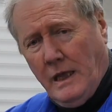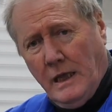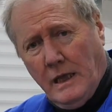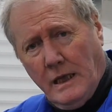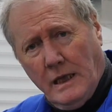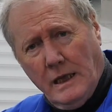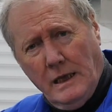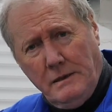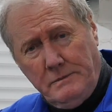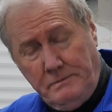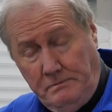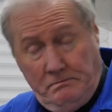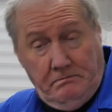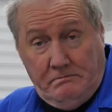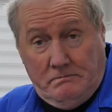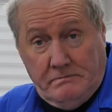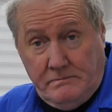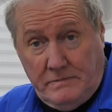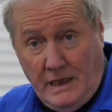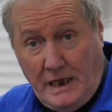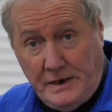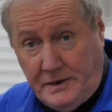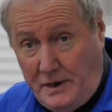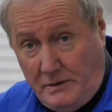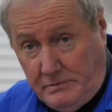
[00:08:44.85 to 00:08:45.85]

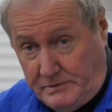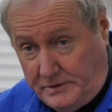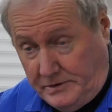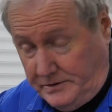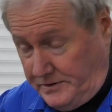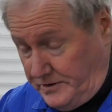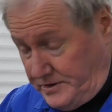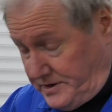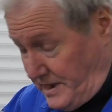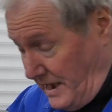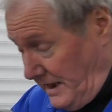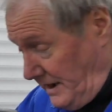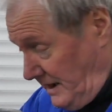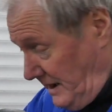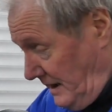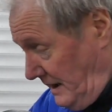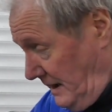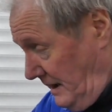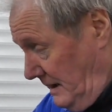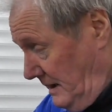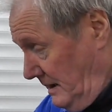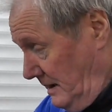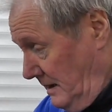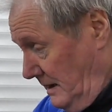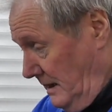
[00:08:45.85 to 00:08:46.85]
I don't understand it.
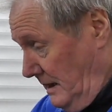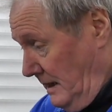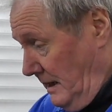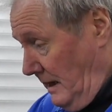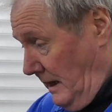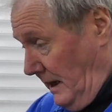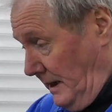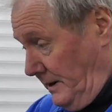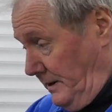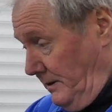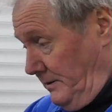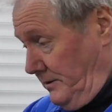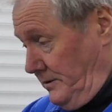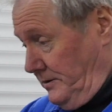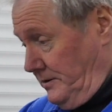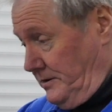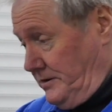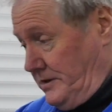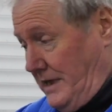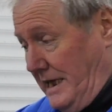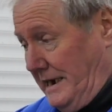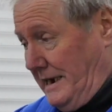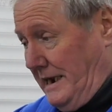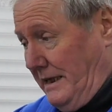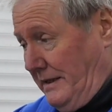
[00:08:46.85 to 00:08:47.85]
I don't
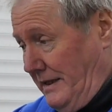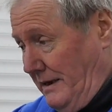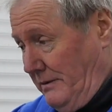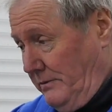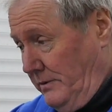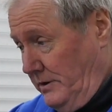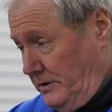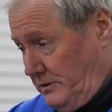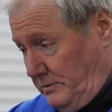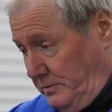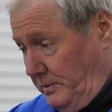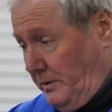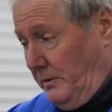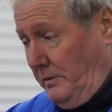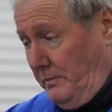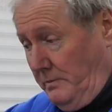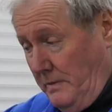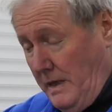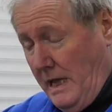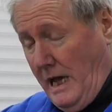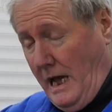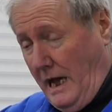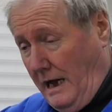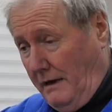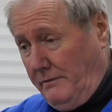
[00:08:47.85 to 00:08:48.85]
understand how that works, but
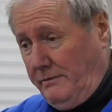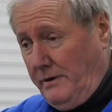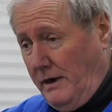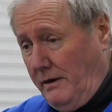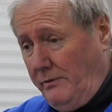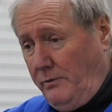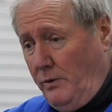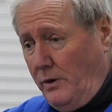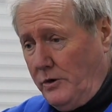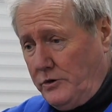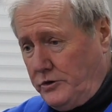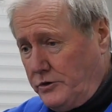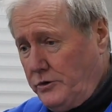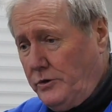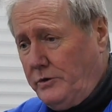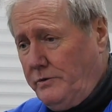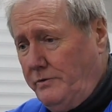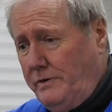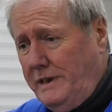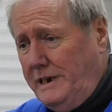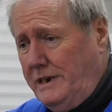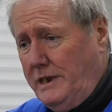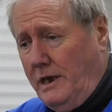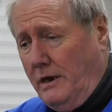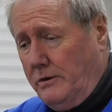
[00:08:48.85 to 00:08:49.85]
I've watched other
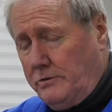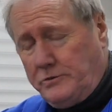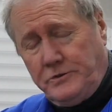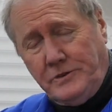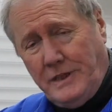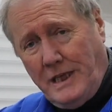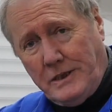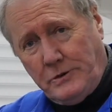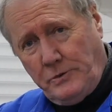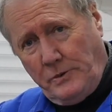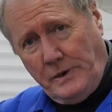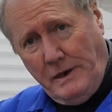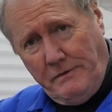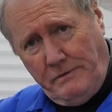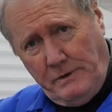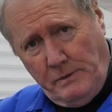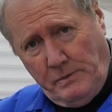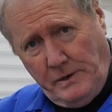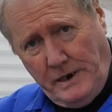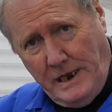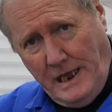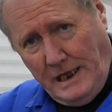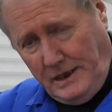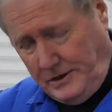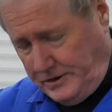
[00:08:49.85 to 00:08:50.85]
videos and that's what
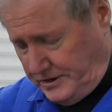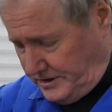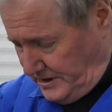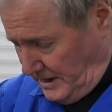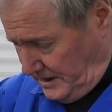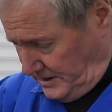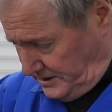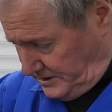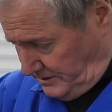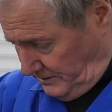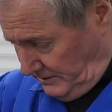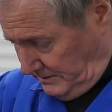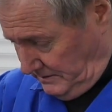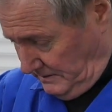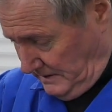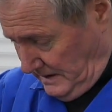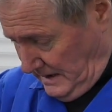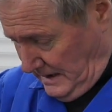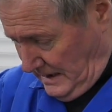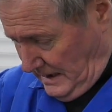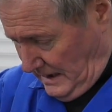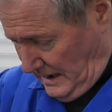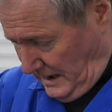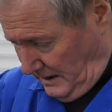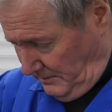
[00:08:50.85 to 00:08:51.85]
everybody else says, so
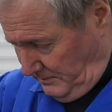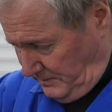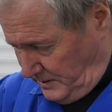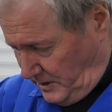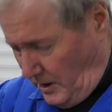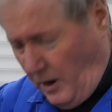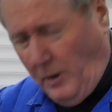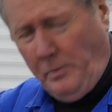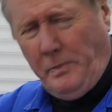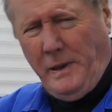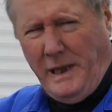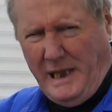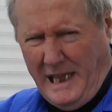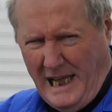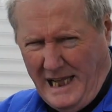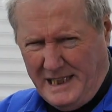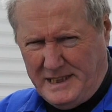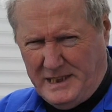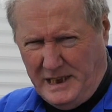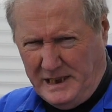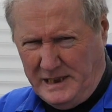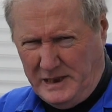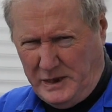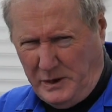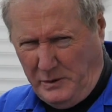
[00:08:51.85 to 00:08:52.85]
I'm
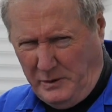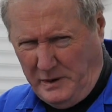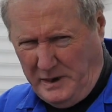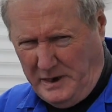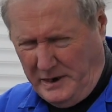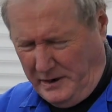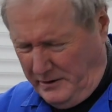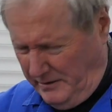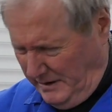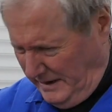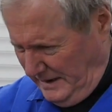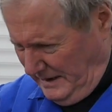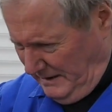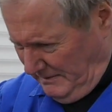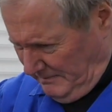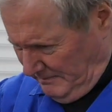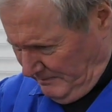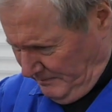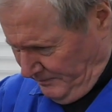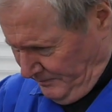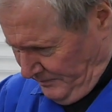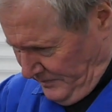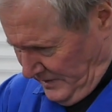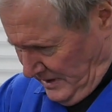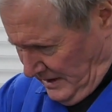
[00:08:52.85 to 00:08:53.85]
copycatting to a degree
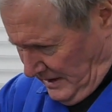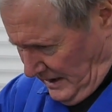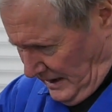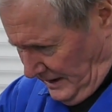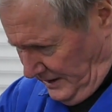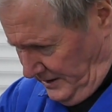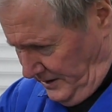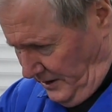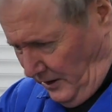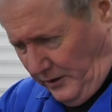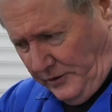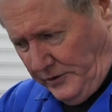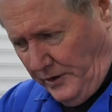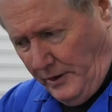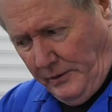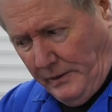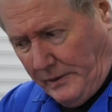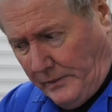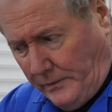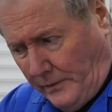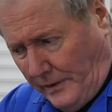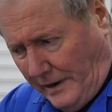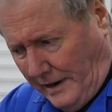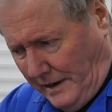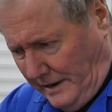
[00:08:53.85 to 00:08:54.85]
and not knowing
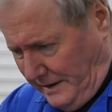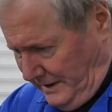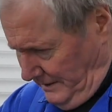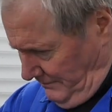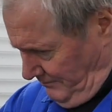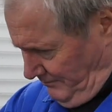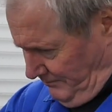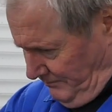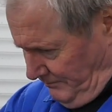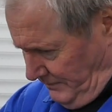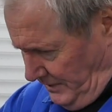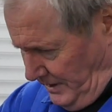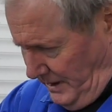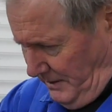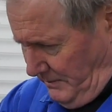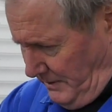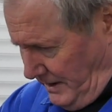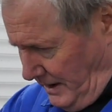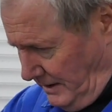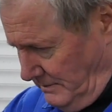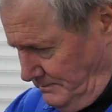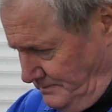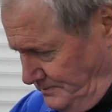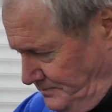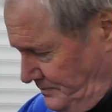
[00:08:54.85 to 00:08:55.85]
why, but there we go.